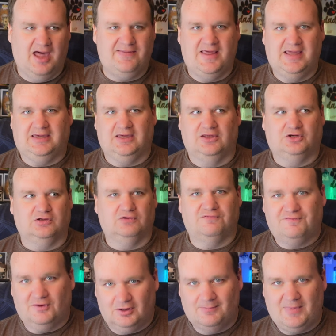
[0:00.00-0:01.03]
and they can
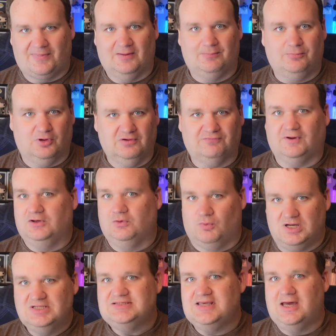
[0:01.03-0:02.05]
confirm that the boyfriend
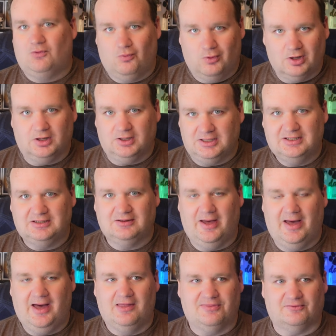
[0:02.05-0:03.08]
was at work
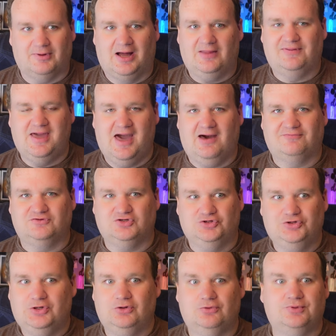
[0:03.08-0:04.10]
uh, throughout the
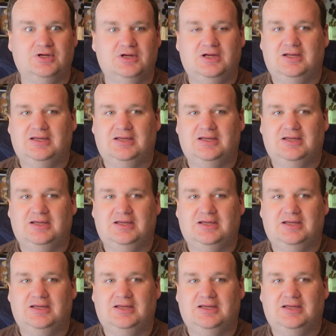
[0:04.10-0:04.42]
afternoon,